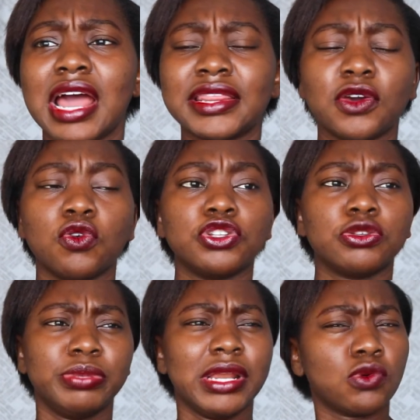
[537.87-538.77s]
Are they going
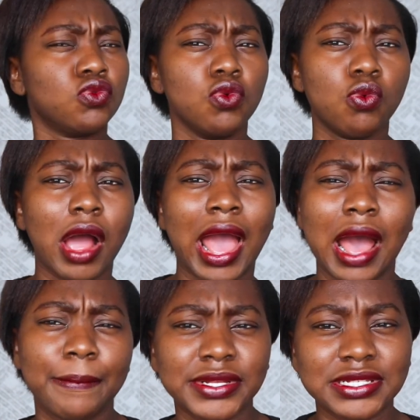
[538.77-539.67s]
to be like, ooh, what
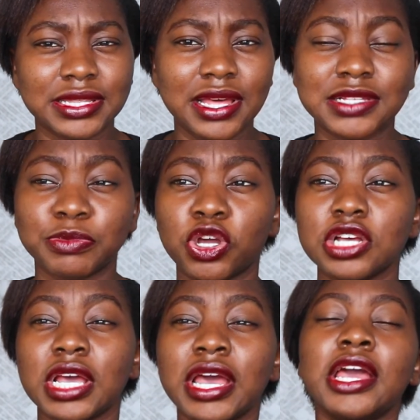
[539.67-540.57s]
happened to that?
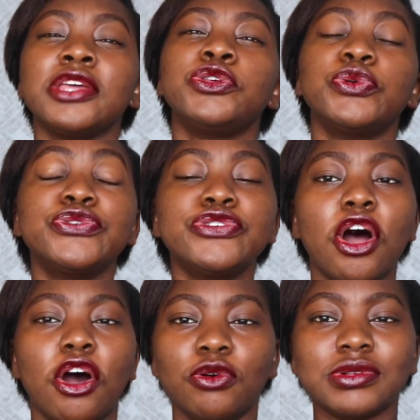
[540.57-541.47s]
Because you
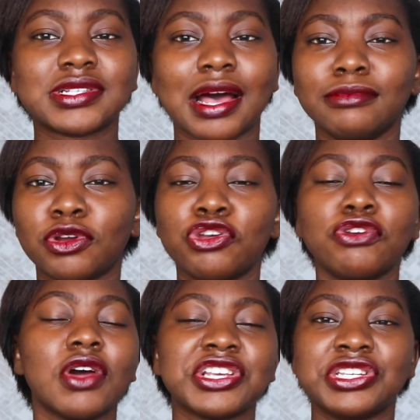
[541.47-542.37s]
know some
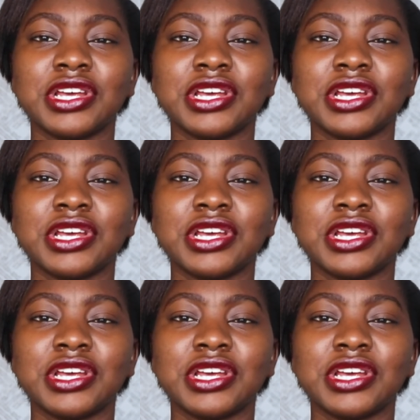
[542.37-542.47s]
curious